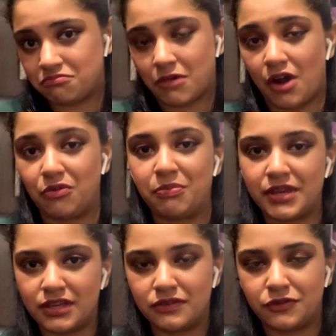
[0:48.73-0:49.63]
our
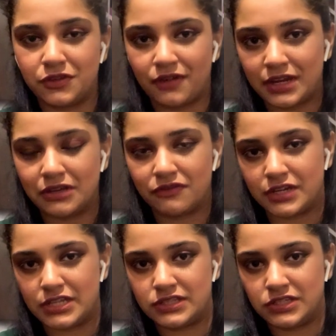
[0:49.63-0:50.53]
opinion for the running of an
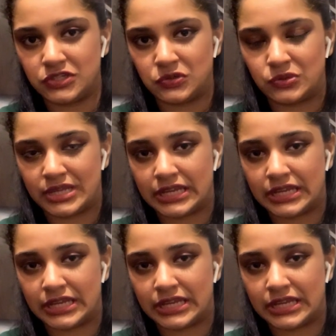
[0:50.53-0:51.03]
institute that